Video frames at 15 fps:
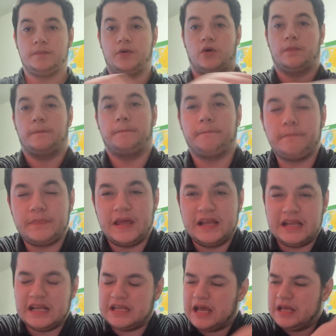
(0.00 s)
but
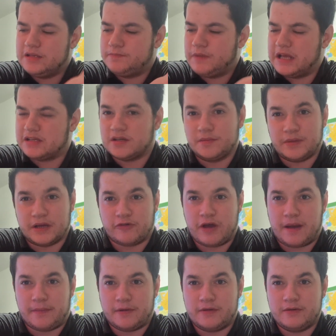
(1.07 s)
it is basically a bit
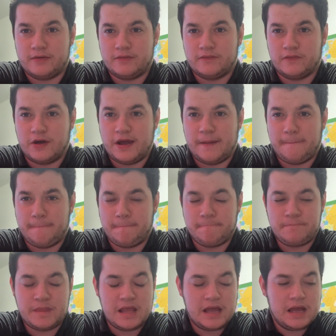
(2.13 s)
crap, right?
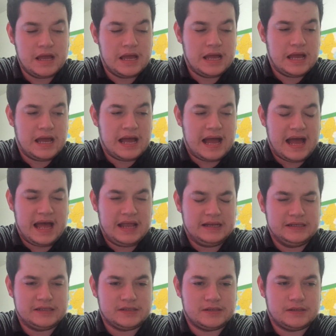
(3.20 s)

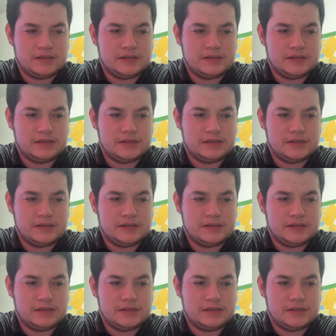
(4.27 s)
And